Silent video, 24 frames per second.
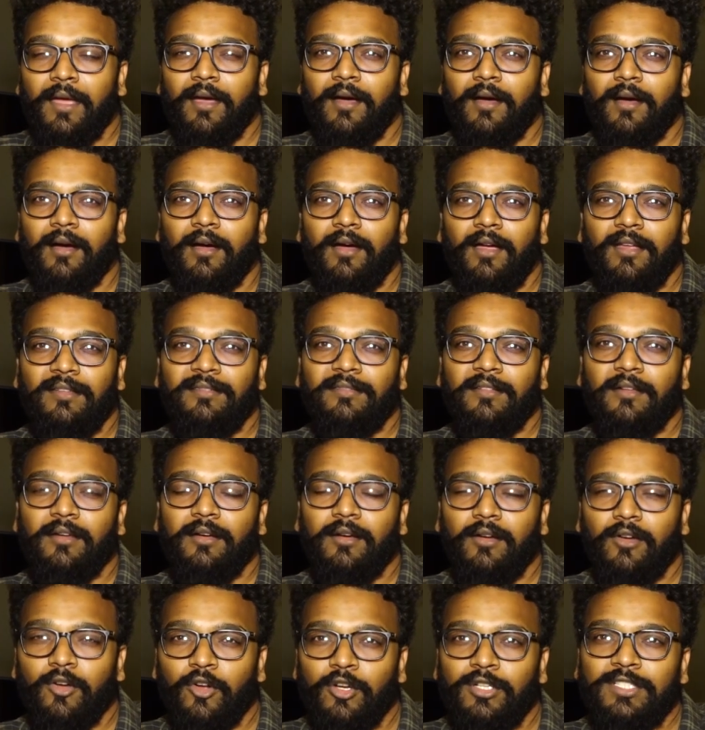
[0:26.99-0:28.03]
It's
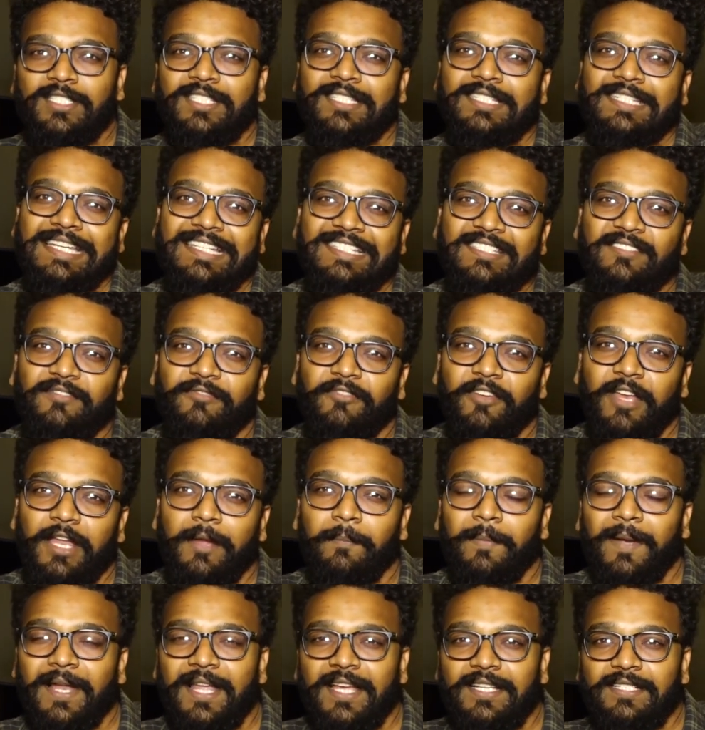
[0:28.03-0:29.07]
a good stress-free
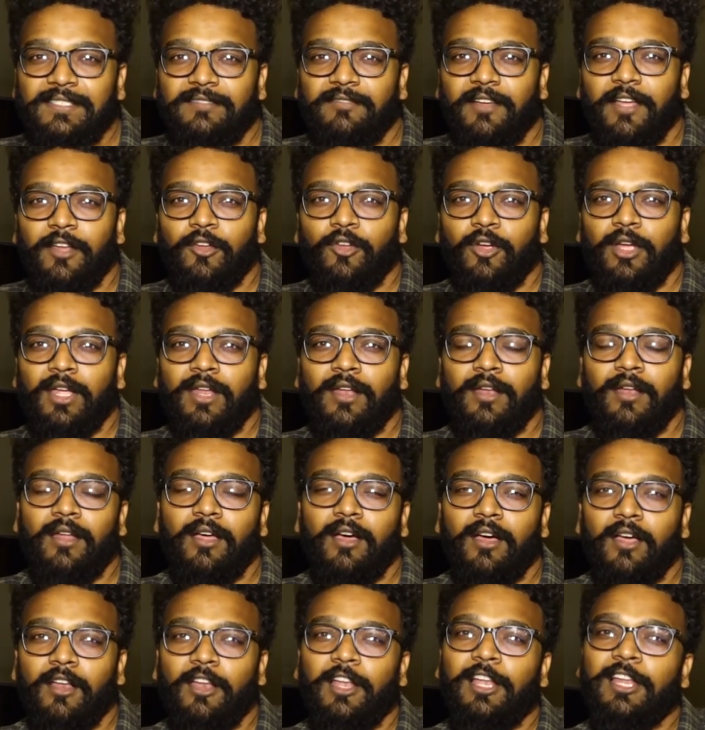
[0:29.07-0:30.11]
place where you can
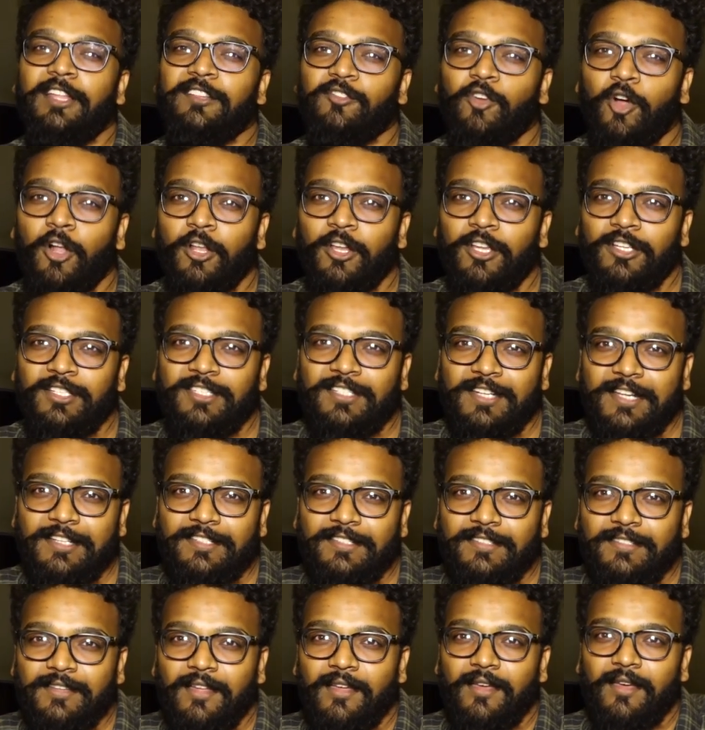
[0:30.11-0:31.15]
release all your
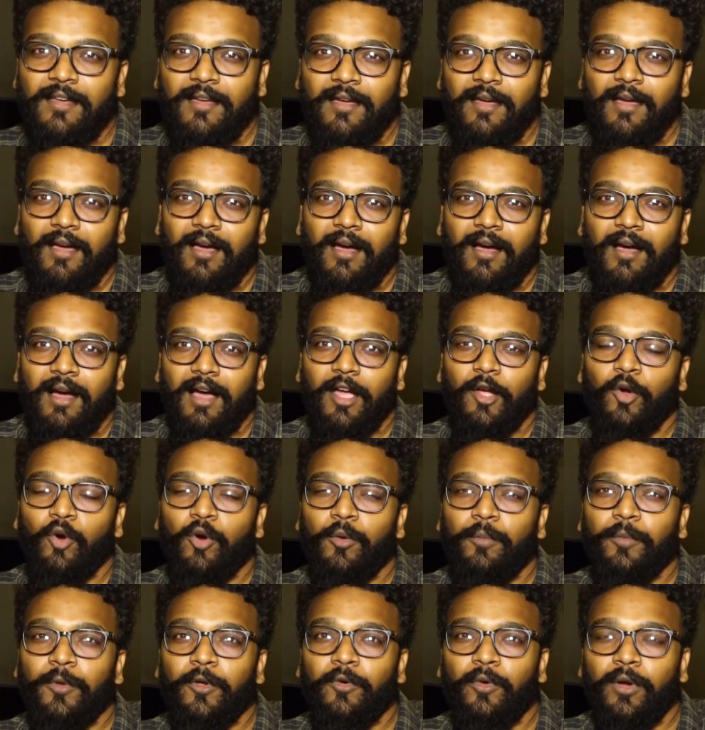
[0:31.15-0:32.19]
stress. I
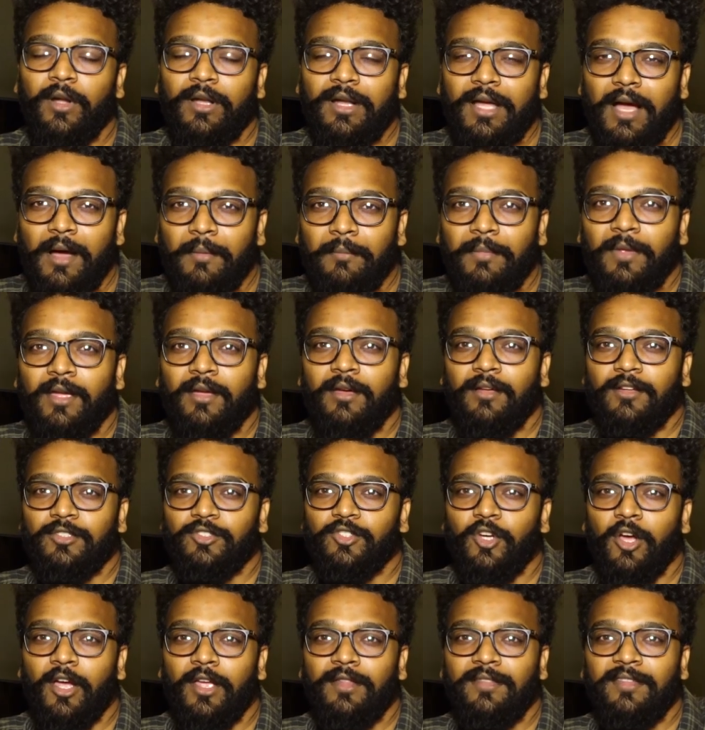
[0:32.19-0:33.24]
hope you would come here,
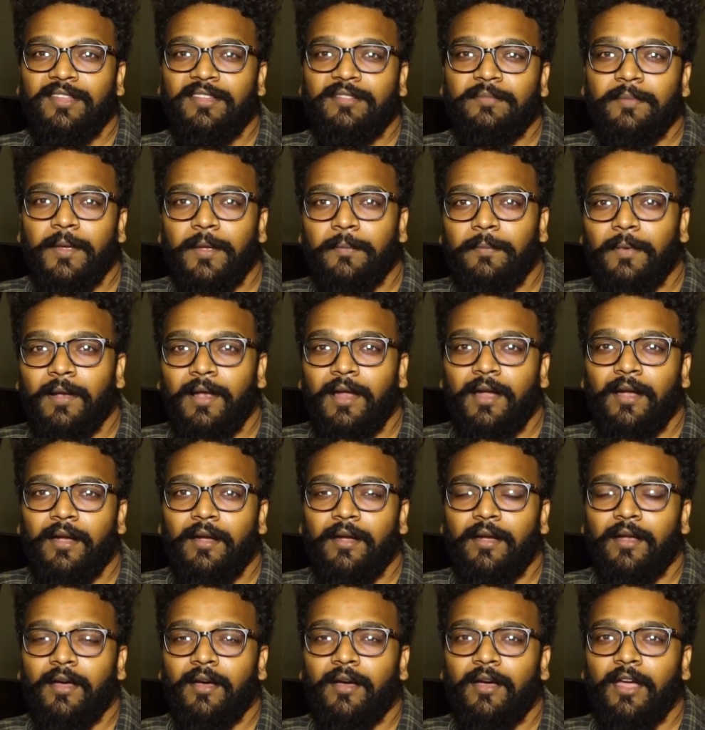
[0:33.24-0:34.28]
join these people
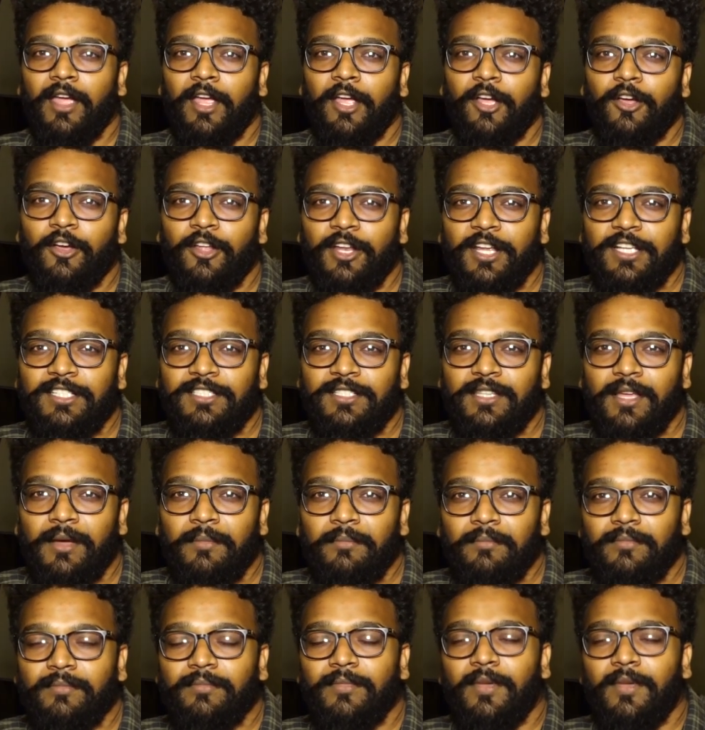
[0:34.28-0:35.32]
and encourage them.